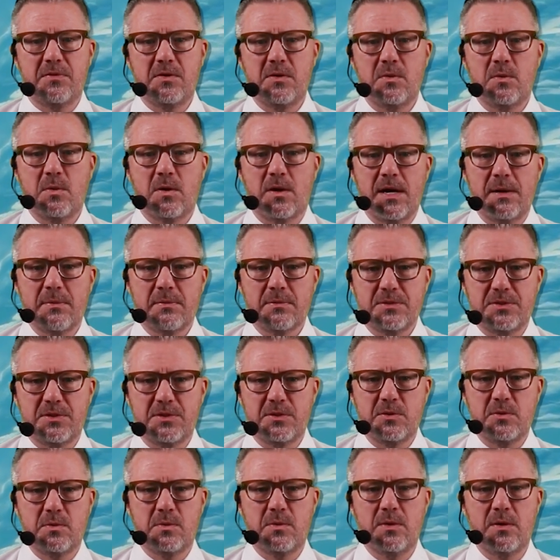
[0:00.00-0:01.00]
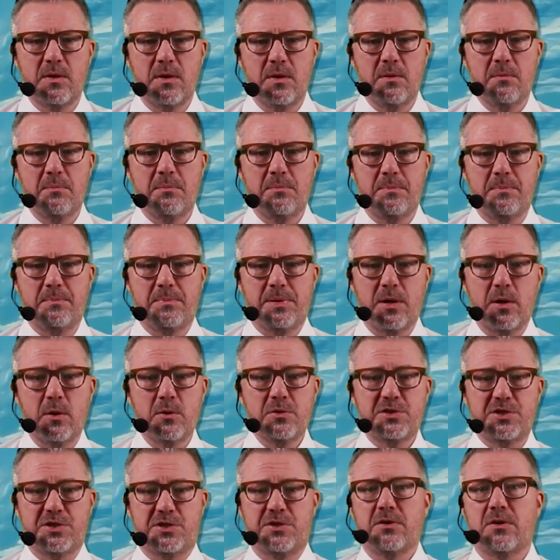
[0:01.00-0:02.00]
if you are able to
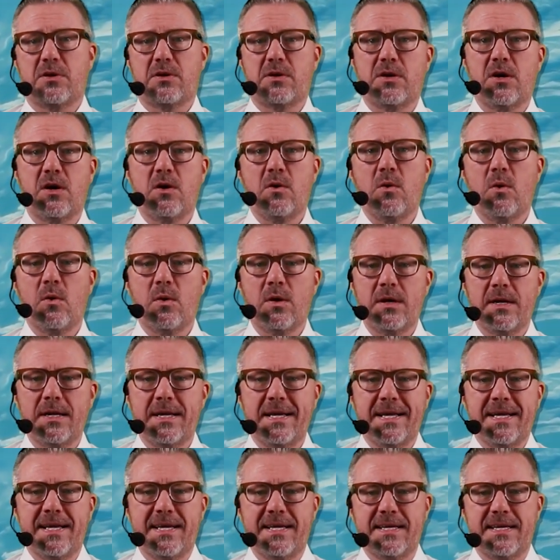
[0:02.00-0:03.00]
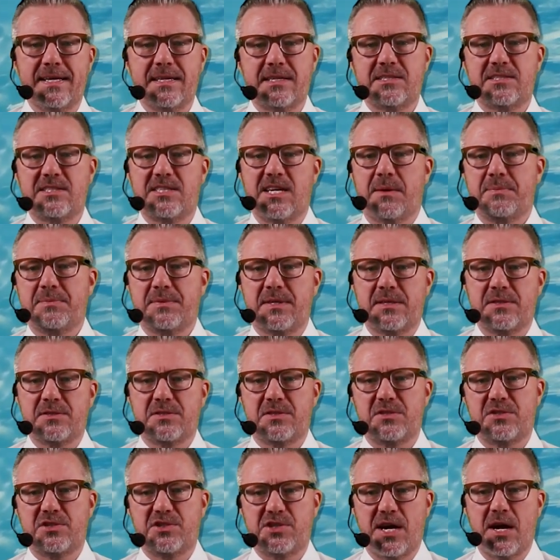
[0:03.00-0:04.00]
post your cohort
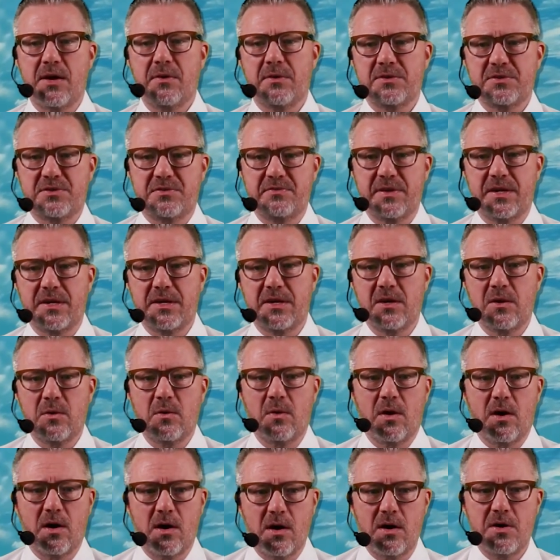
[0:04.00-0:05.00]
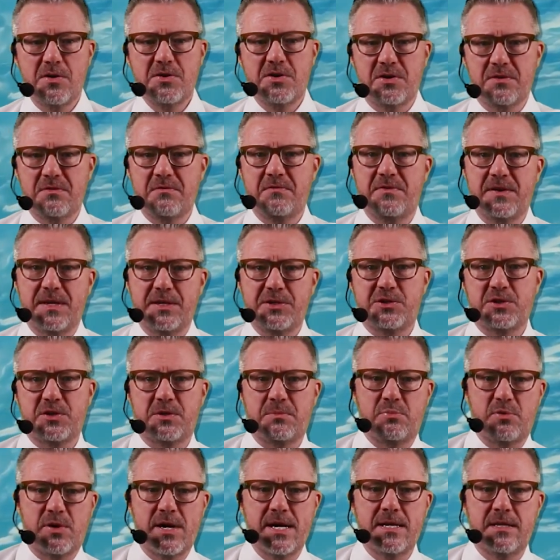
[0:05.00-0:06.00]
acceptance challenge video on your
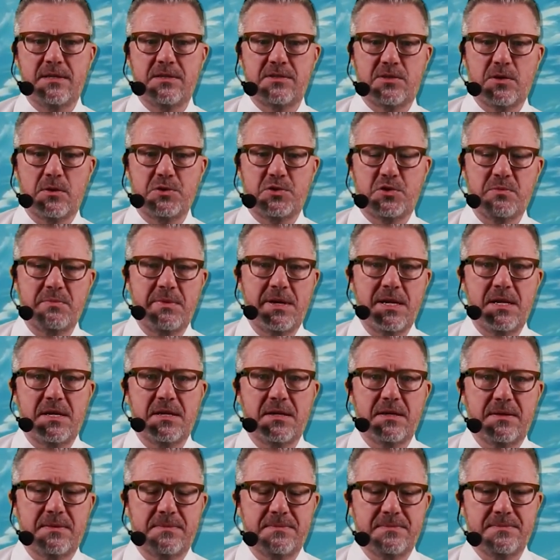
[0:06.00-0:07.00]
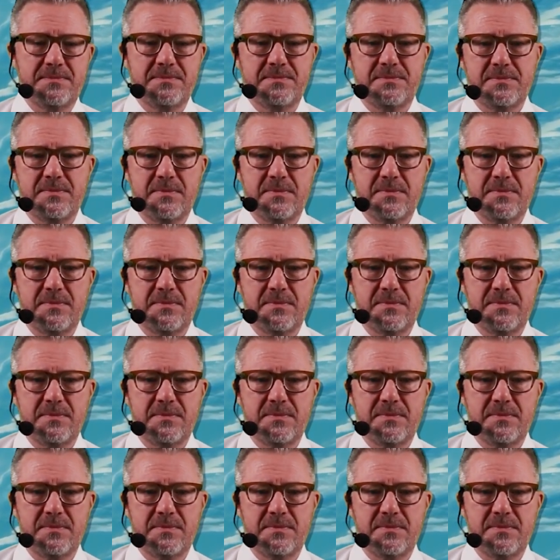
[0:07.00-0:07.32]
venture branded social media.